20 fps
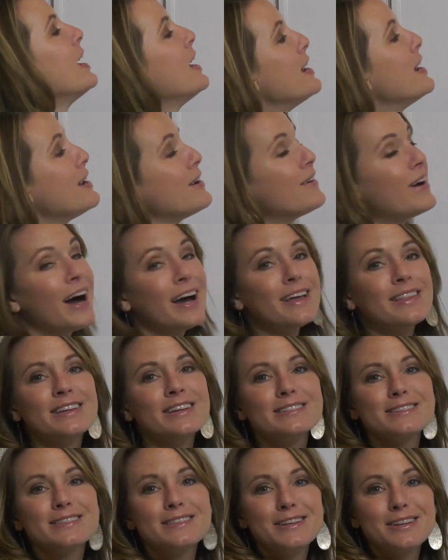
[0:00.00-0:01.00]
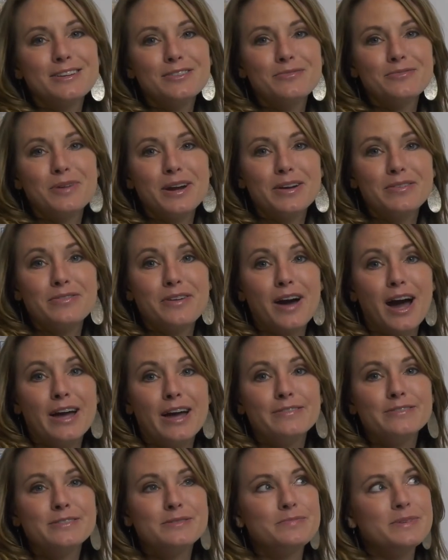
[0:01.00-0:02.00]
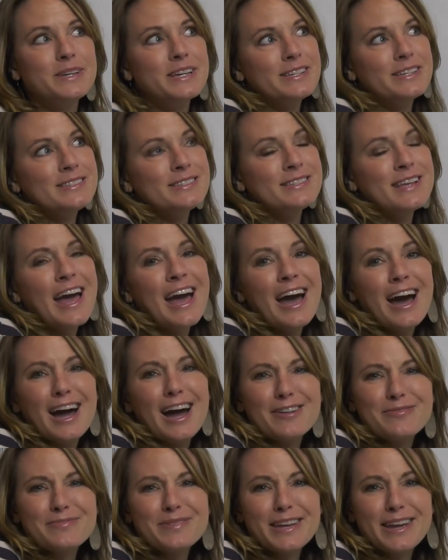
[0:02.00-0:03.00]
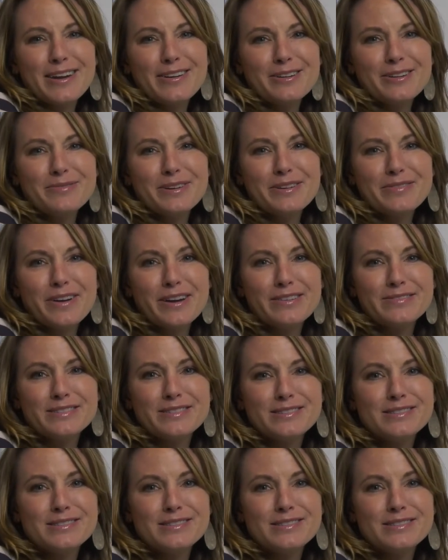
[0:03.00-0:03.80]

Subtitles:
Now I like to think of my 5s because I've been counting by 5 since